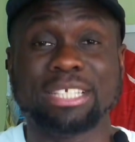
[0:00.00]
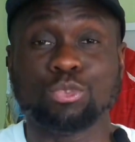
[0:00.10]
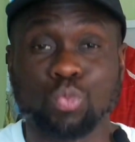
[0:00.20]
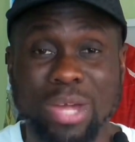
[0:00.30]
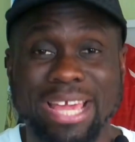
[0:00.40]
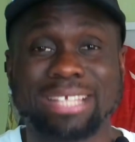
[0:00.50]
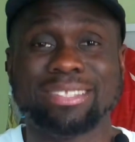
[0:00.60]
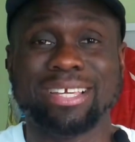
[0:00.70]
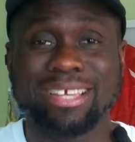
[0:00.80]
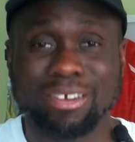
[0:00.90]
where
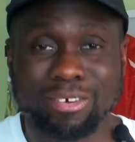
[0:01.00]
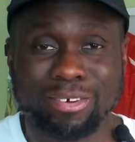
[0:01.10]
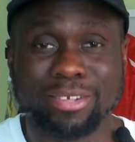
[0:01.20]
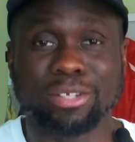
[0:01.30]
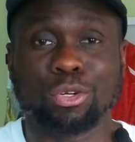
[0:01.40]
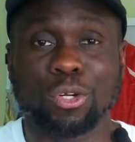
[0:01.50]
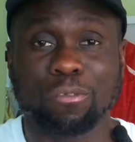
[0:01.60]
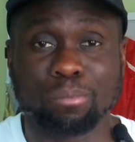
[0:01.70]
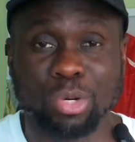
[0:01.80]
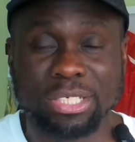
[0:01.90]
they earn a lot
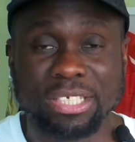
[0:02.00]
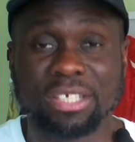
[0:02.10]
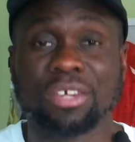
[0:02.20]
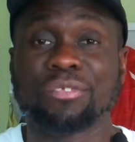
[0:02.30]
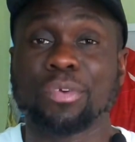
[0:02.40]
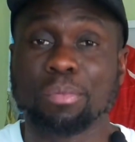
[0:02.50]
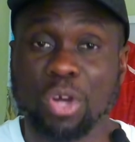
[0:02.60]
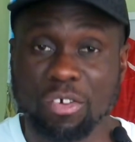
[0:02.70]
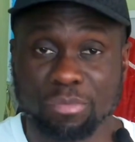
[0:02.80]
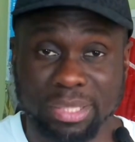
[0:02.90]
of money from
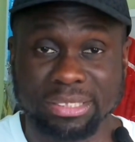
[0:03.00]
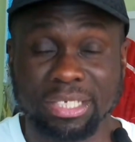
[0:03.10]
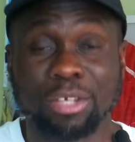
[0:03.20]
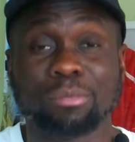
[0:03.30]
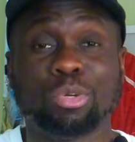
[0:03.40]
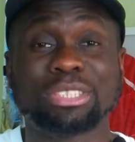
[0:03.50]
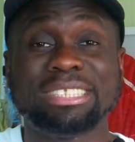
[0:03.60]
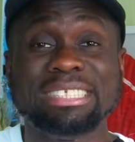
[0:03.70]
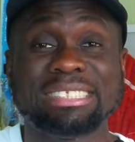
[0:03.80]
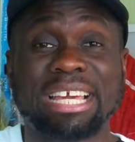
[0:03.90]
government. But
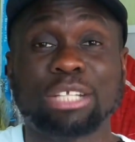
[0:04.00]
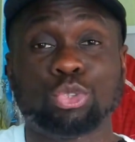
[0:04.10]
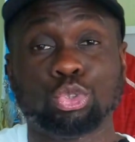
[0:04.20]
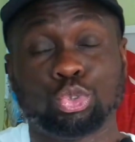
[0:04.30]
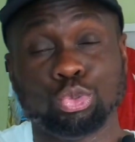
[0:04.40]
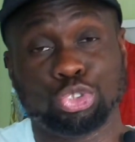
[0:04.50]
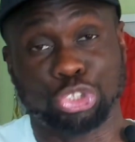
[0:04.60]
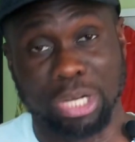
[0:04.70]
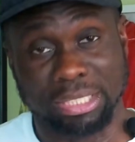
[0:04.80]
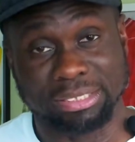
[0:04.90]
since Eto took
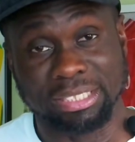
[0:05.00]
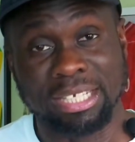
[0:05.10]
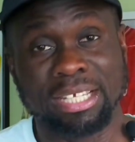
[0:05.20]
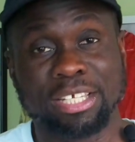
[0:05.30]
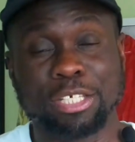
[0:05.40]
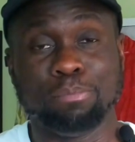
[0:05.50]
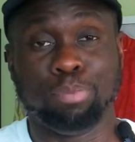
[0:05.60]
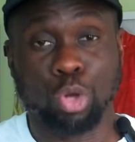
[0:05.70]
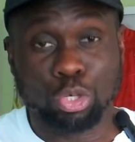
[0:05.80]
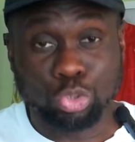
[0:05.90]
charge, he
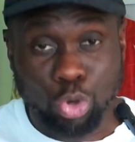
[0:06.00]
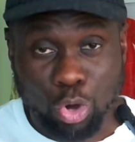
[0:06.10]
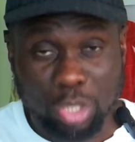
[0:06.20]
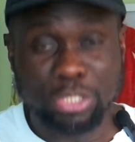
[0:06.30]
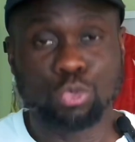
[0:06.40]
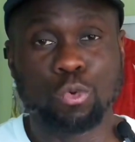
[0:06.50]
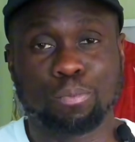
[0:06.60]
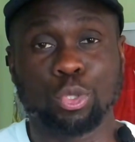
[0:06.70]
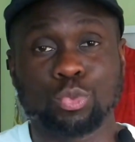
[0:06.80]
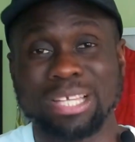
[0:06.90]
blocked all the loopholes where